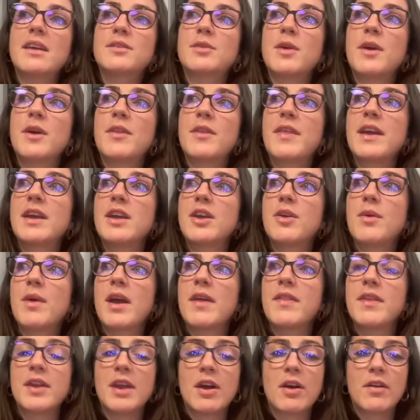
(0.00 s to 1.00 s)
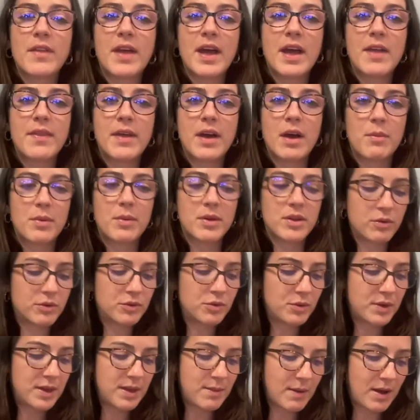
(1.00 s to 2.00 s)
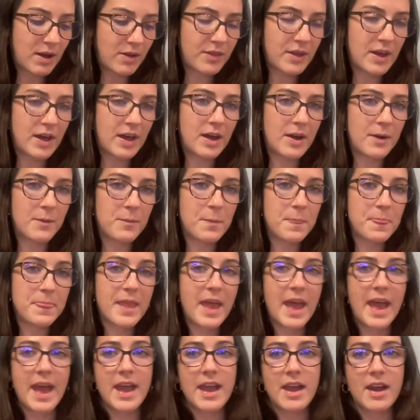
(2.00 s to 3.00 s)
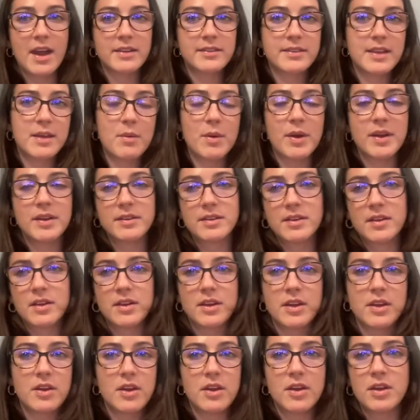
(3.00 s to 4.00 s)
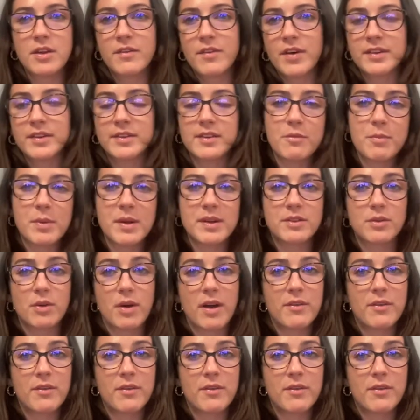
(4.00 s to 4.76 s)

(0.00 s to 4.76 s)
so I think you hit the nail on the head there when you were talking about hey, I see you went to, University of Bristol.